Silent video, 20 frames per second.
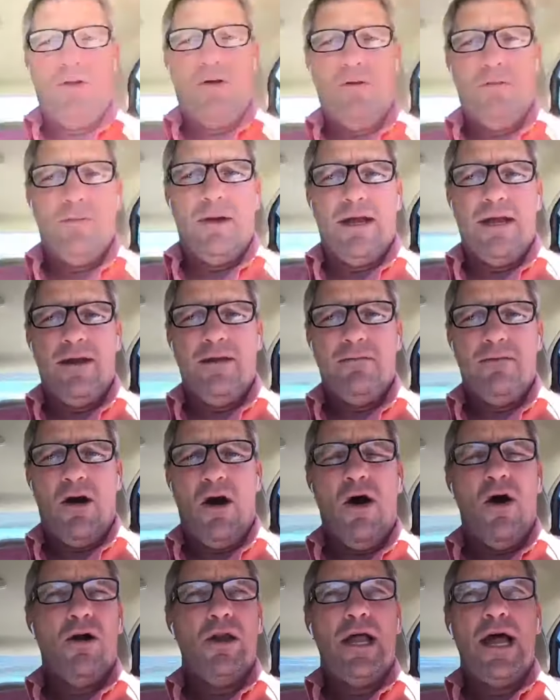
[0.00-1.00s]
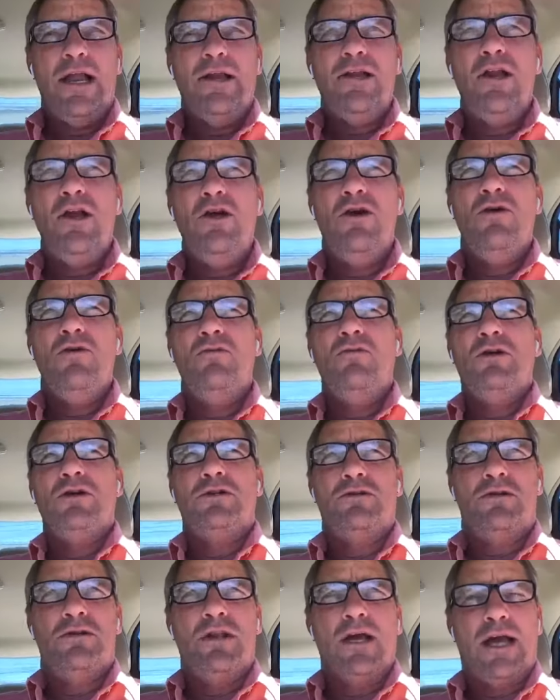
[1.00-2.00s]
on me. All I knew
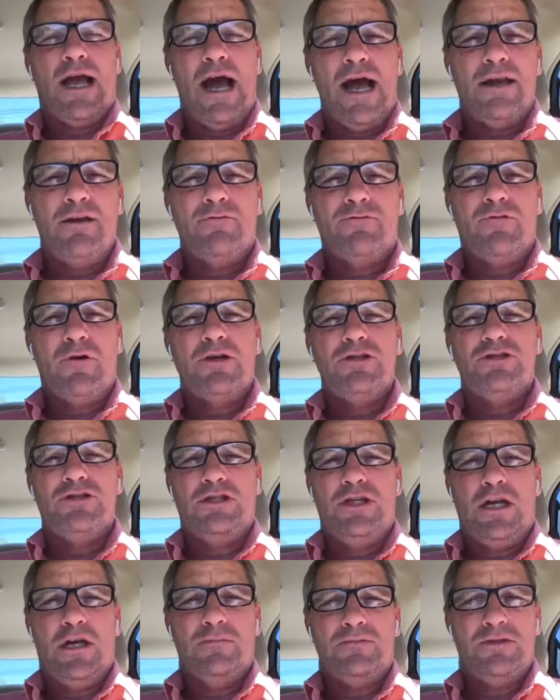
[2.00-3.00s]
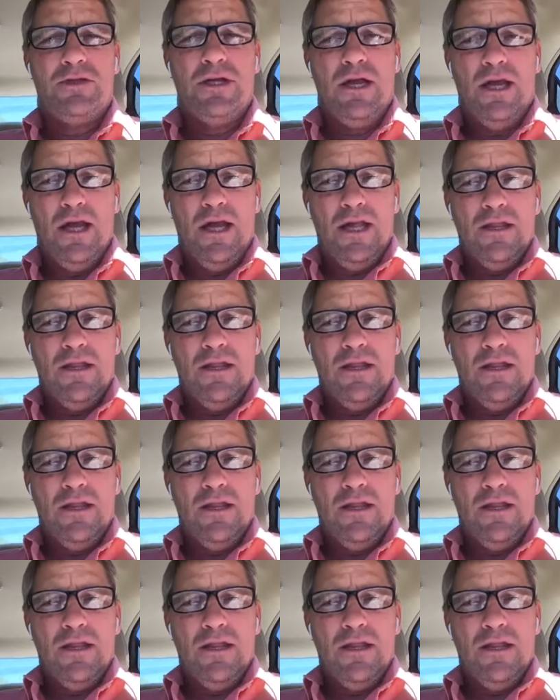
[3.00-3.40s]
was the kind of friendships